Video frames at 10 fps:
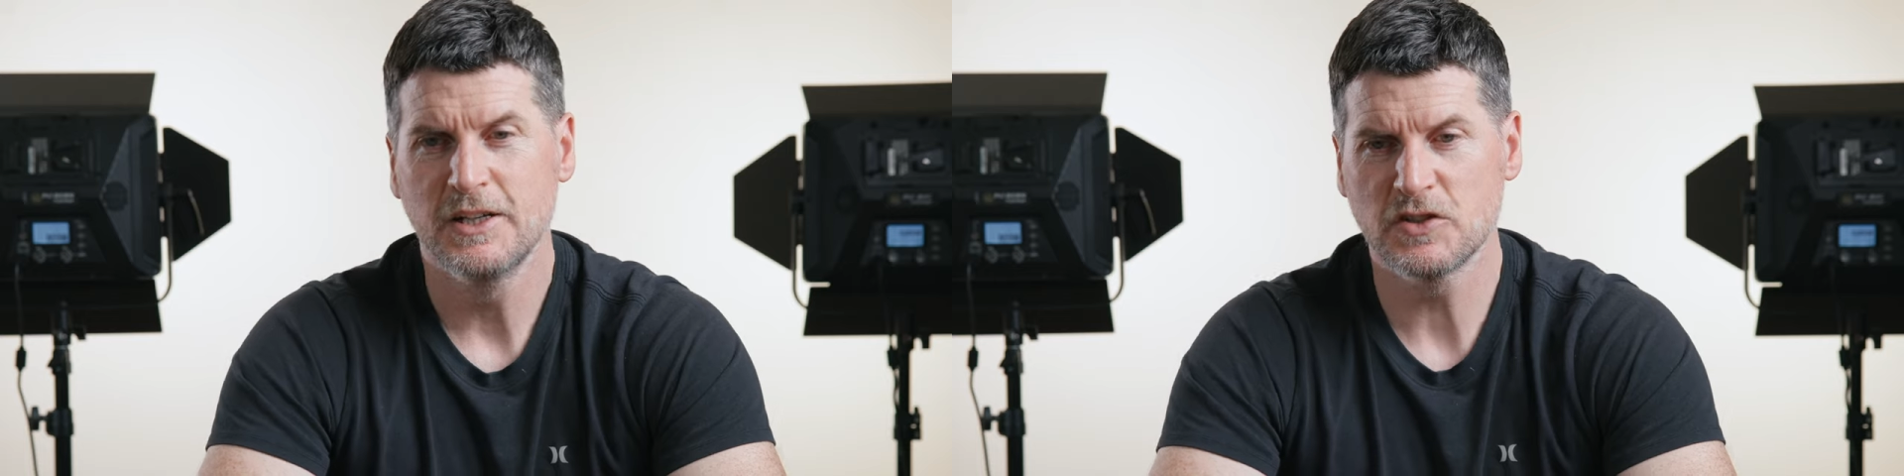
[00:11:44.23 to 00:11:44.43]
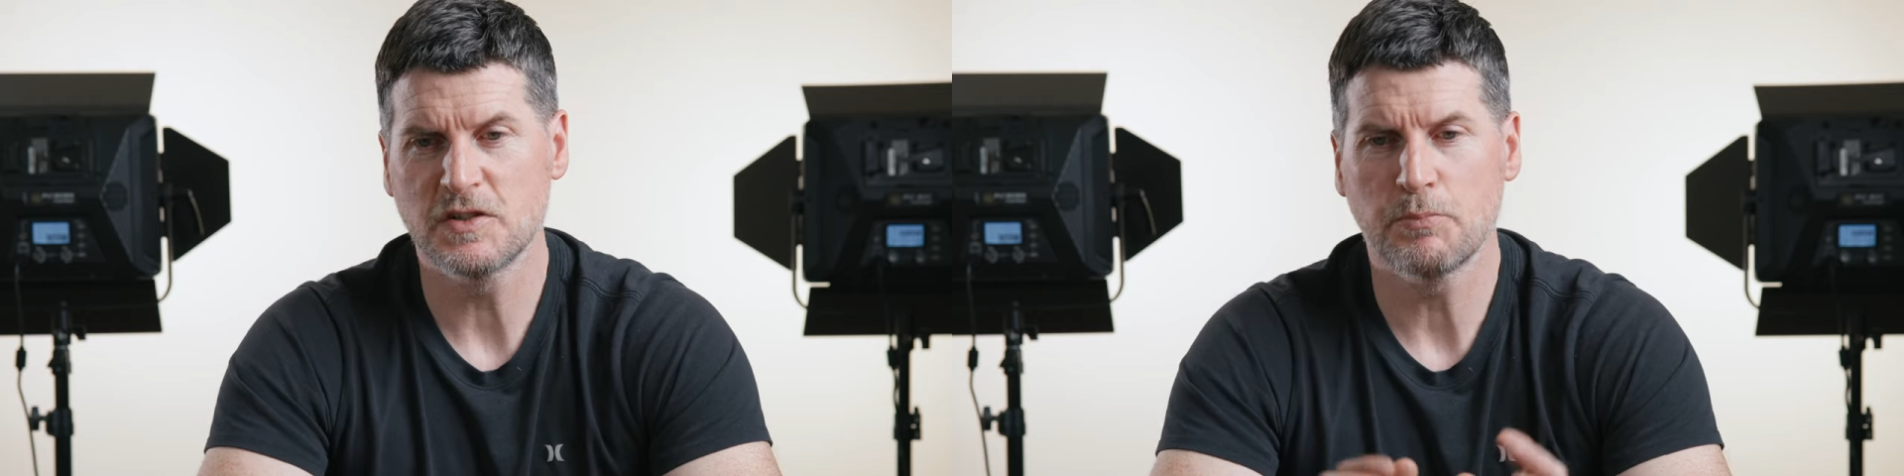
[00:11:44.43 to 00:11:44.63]

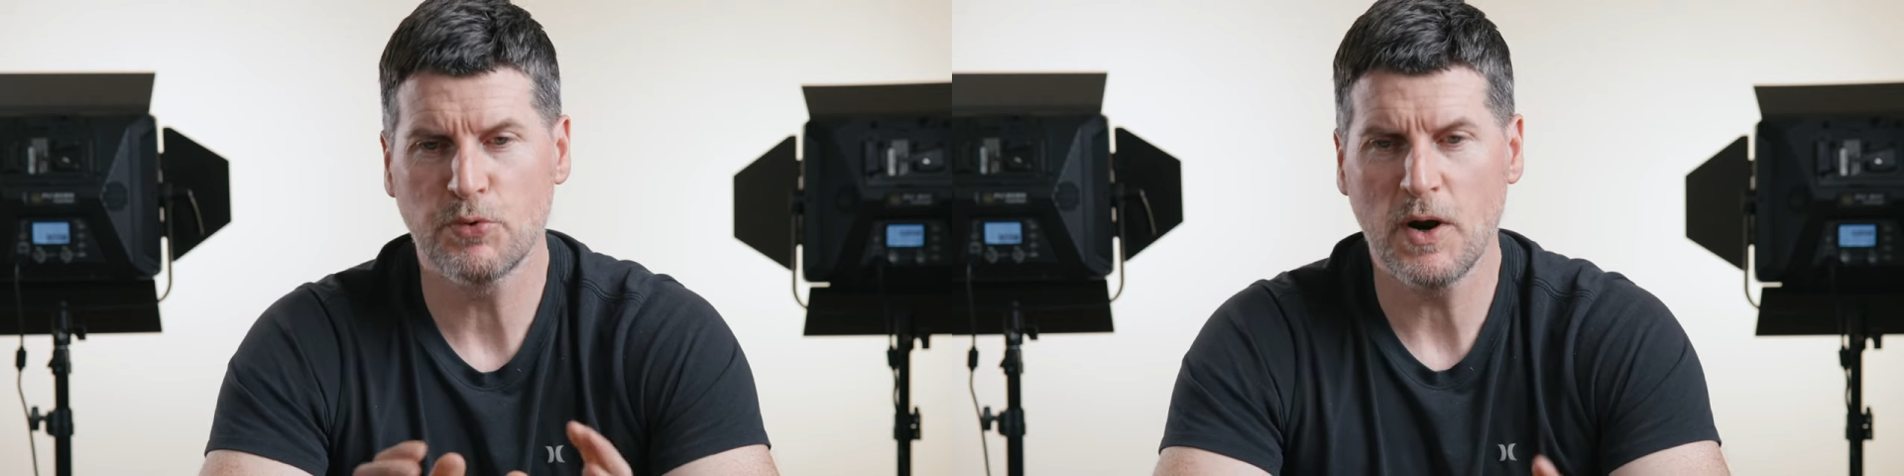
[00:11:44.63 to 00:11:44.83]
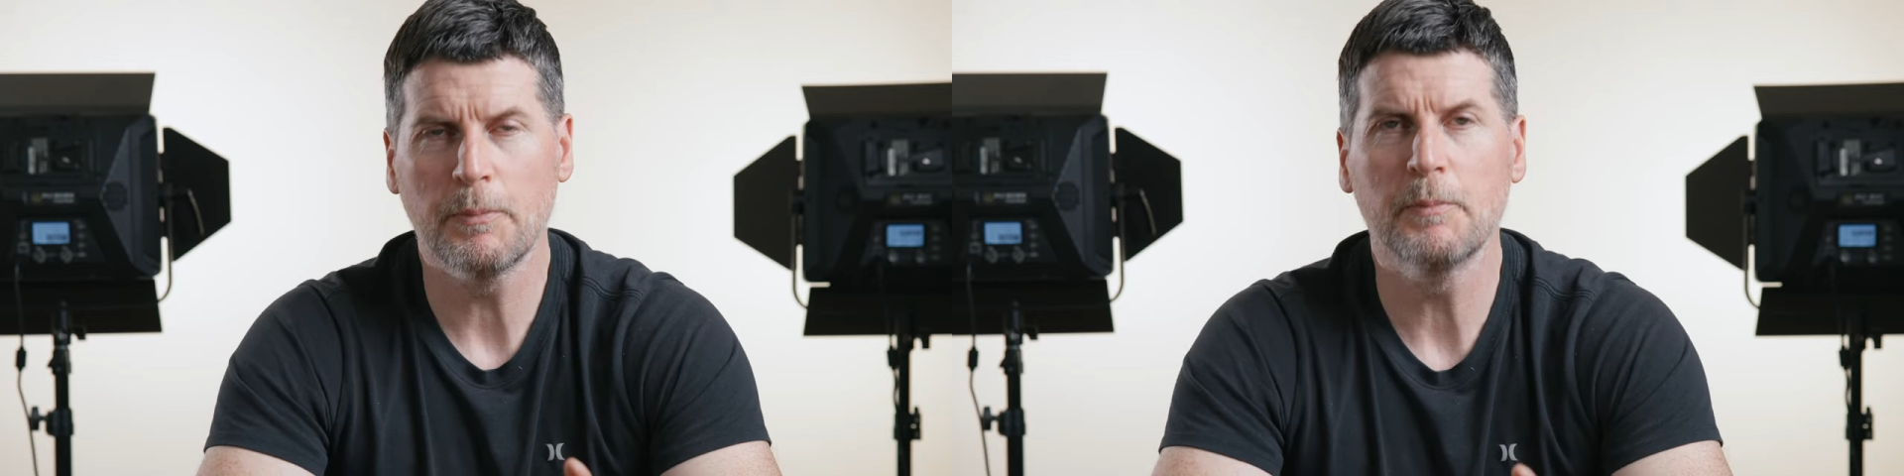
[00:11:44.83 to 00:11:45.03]
Just a
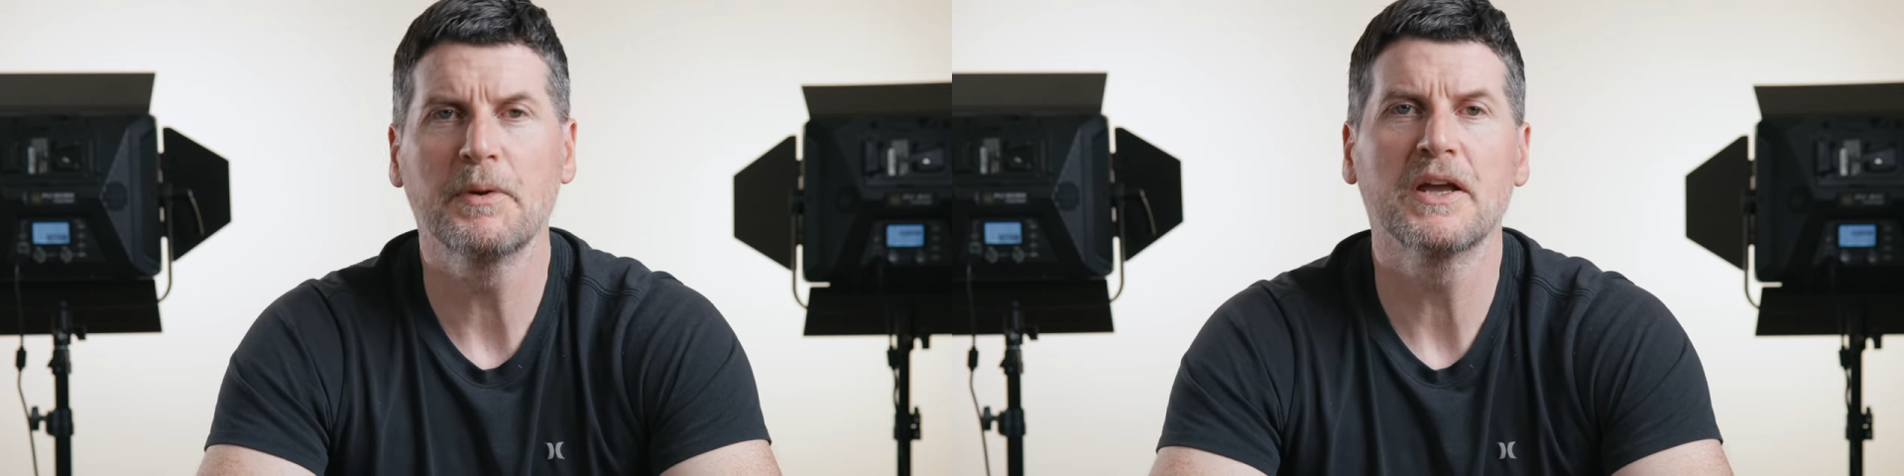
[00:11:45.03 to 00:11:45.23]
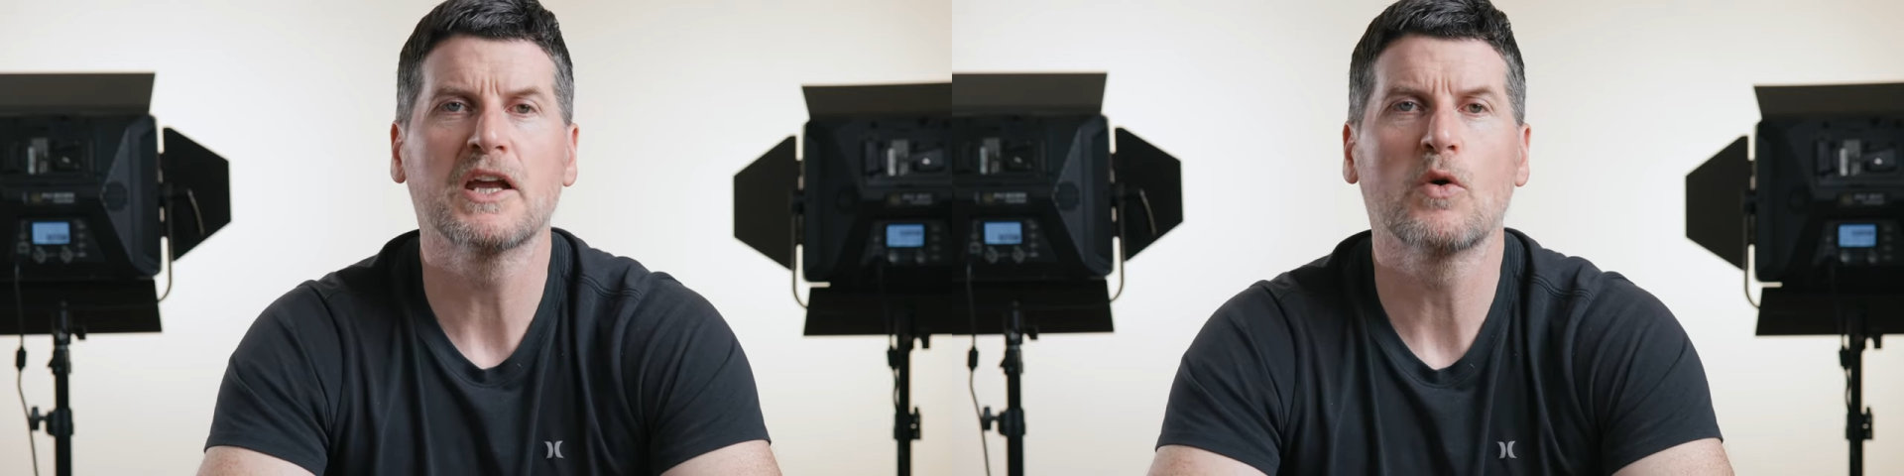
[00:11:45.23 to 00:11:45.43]
proper
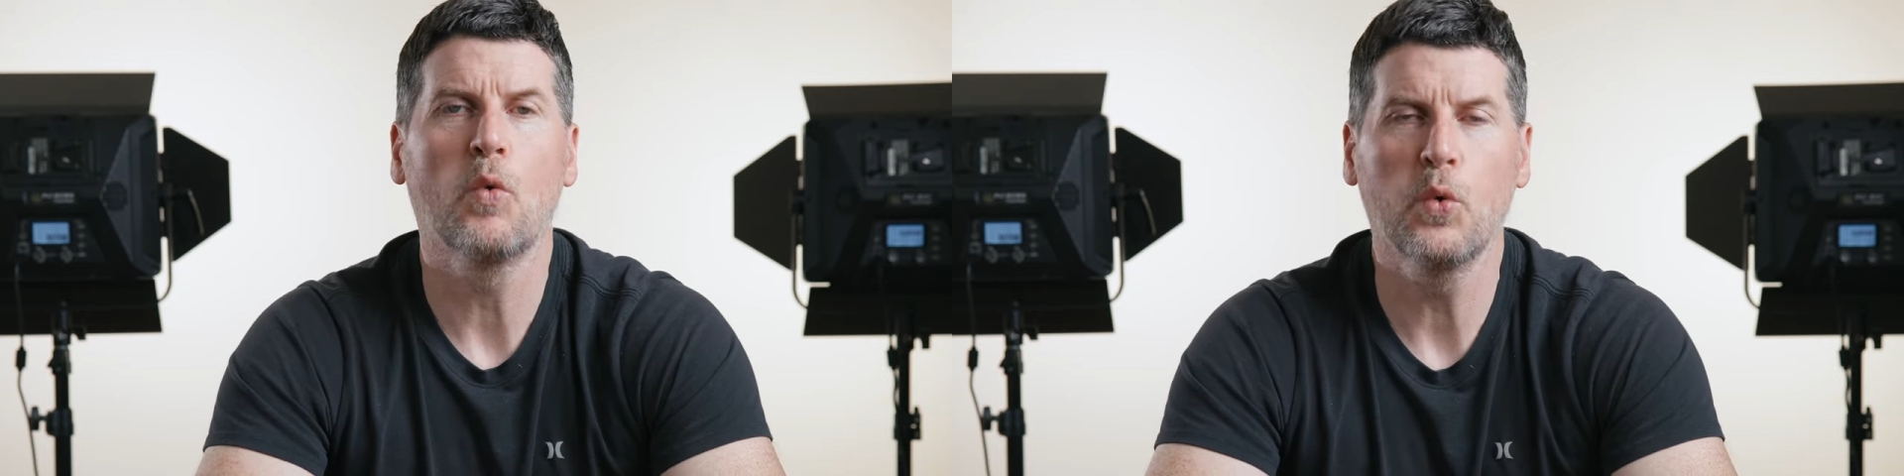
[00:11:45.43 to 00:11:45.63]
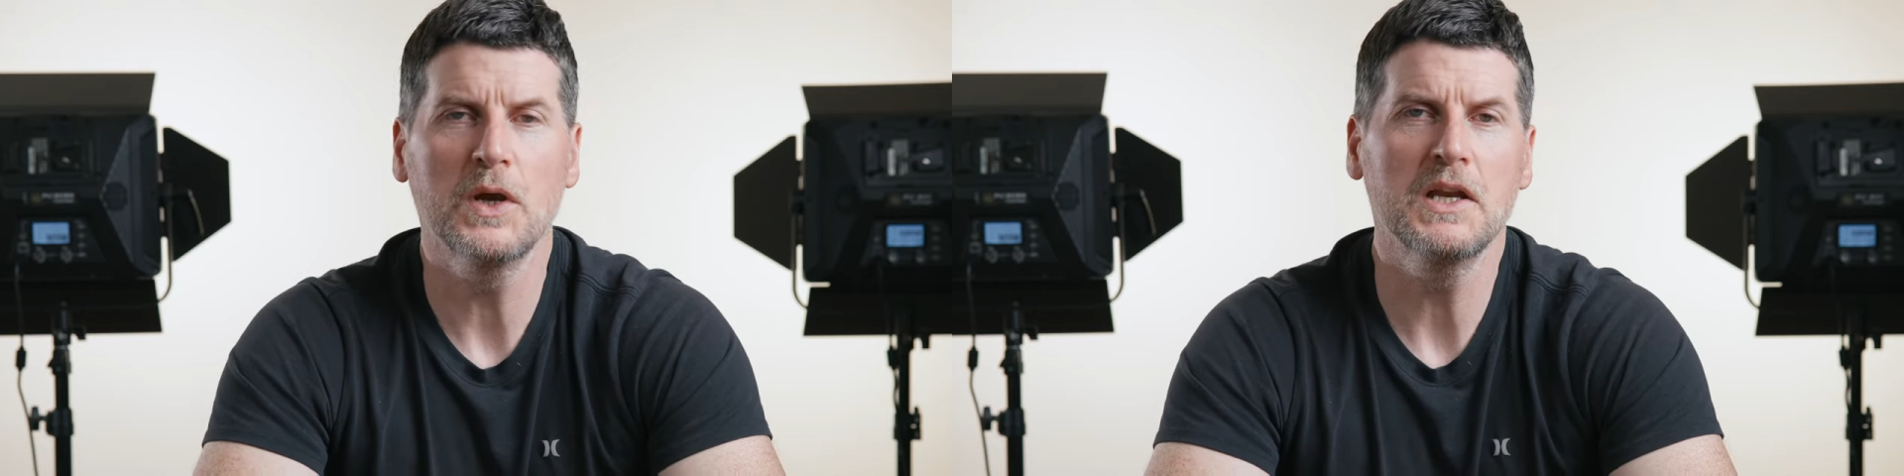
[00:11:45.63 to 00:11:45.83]
big
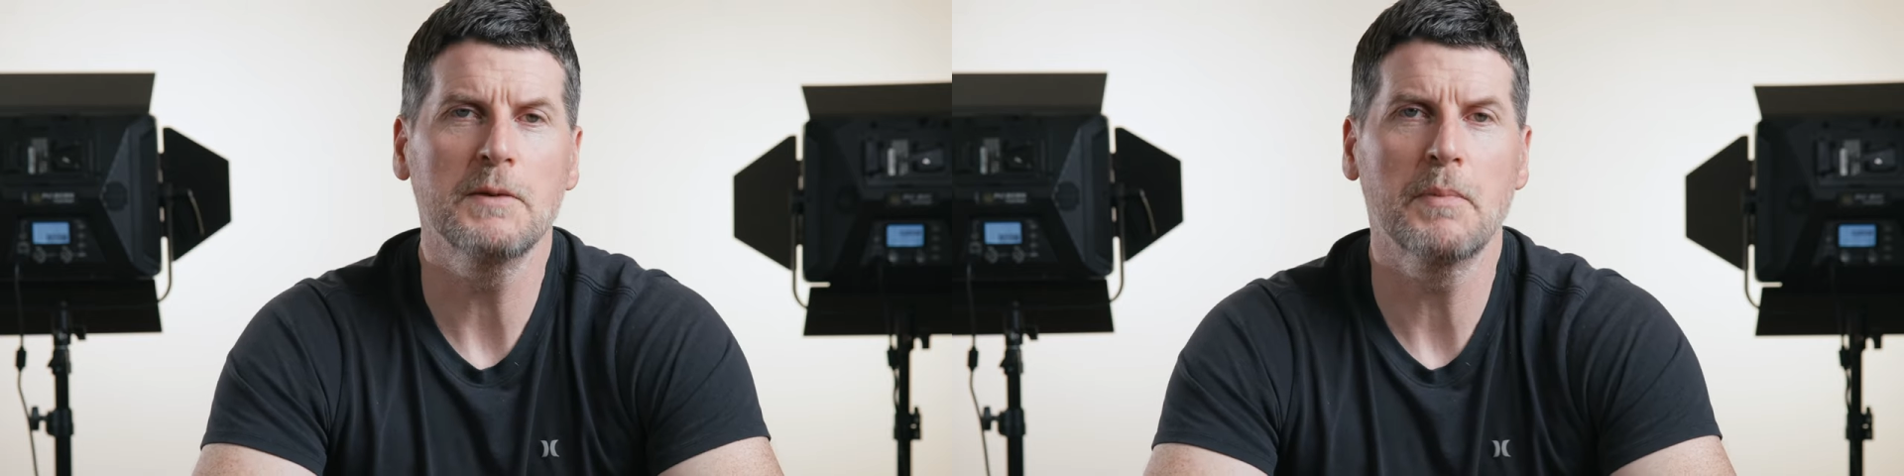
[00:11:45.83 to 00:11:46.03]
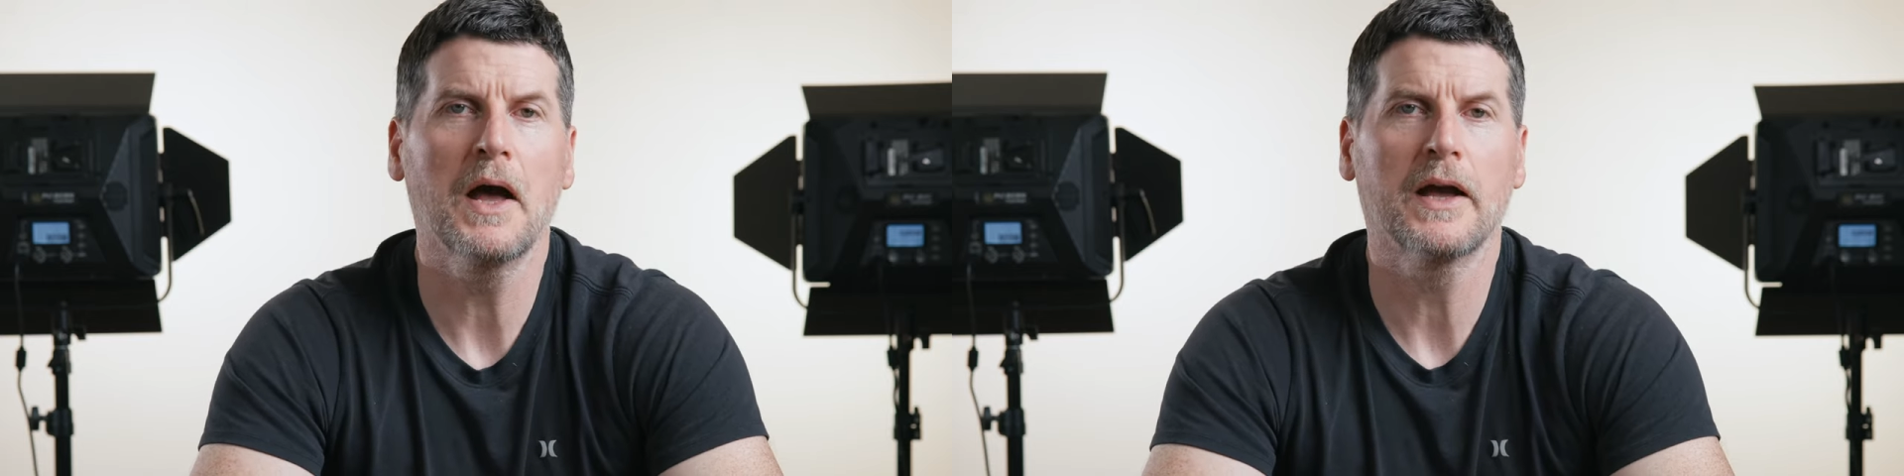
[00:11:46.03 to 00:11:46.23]

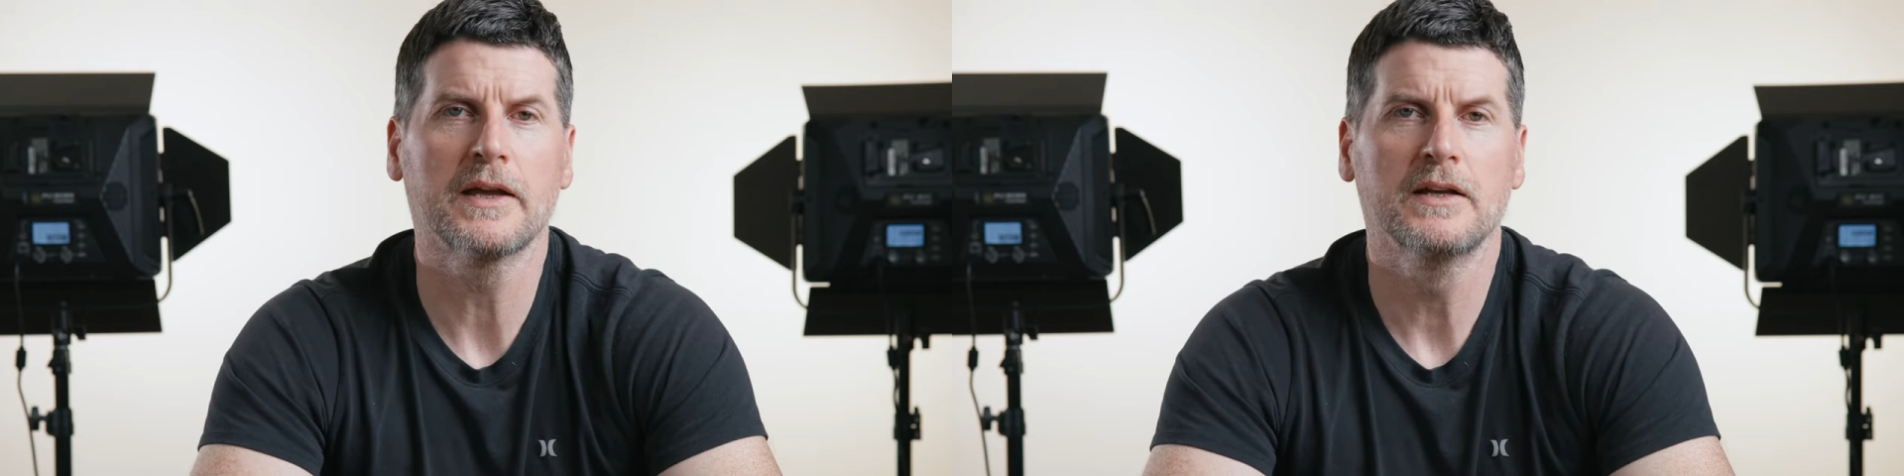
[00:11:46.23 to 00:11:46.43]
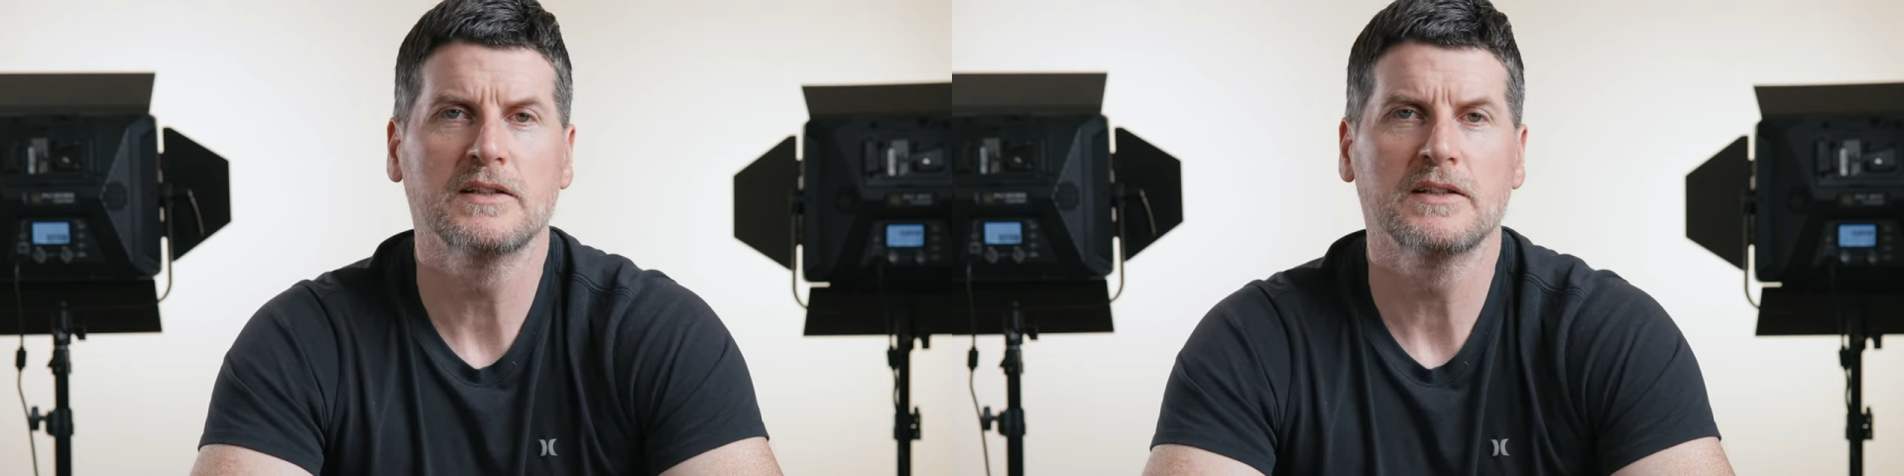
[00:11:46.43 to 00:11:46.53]
wheelie bag.